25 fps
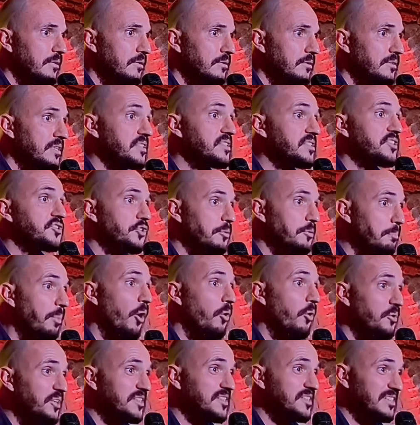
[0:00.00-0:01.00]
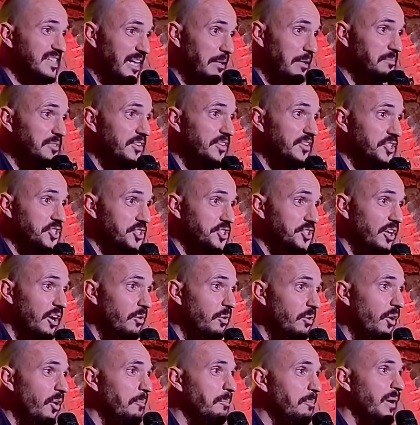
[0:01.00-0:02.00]
This is your bonus to come to the
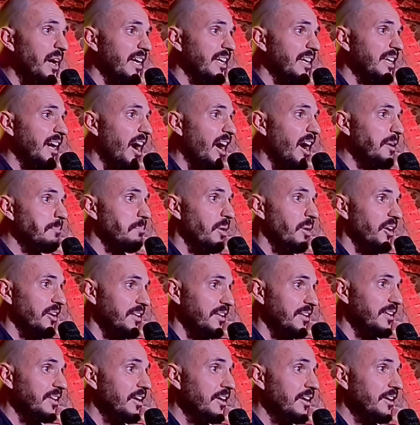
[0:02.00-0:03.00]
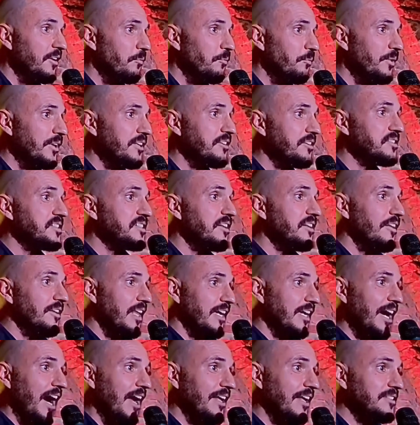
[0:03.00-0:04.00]
show? Oh my god, buddy. What do you sell?
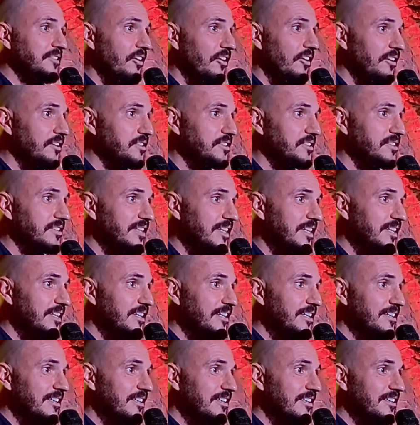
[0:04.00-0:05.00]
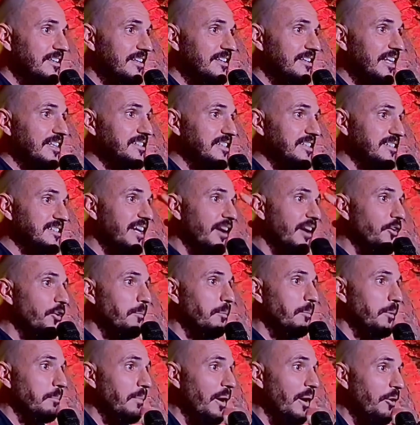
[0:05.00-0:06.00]
Like hot dogs? Yeah. That's a
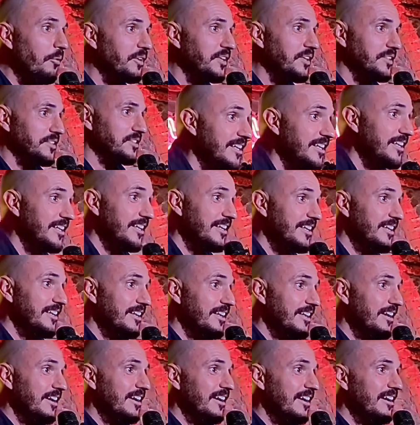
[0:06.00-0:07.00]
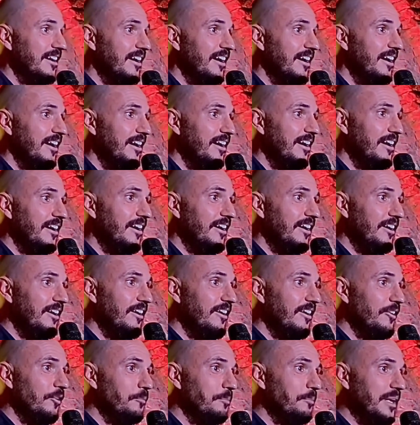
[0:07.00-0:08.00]
terrible bonus.
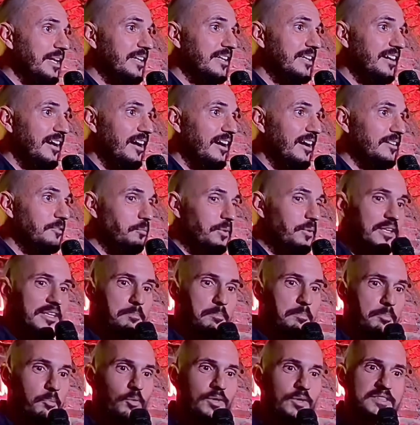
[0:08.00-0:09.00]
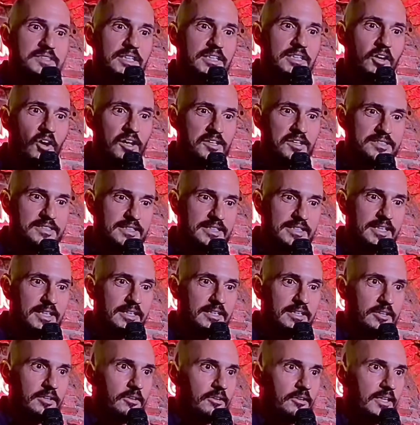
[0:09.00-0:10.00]
Oh my god. What, did, what does it cost to get
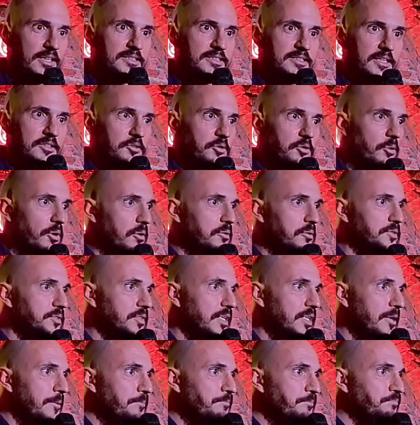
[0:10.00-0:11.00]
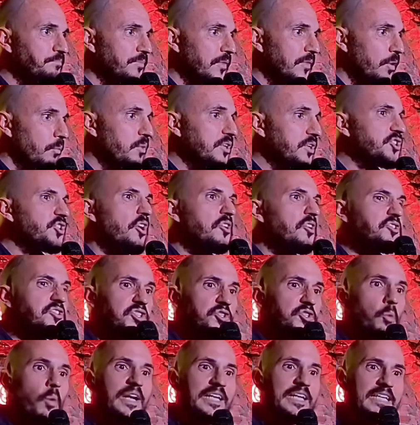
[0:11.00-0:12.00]
in here? Like 10 euros? We charge
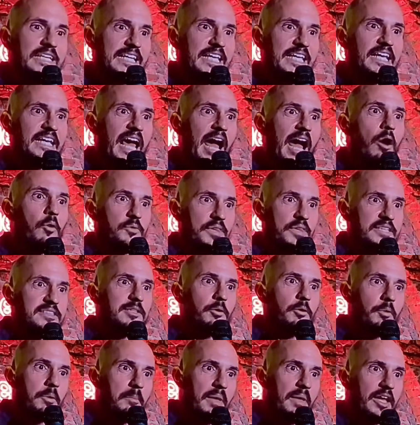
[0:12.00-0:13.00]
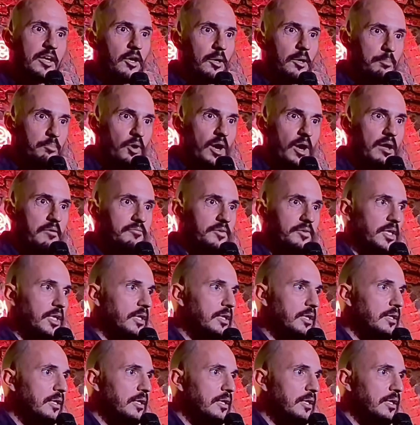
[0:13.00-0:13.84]
you 20 to get out. That's how we make our profit.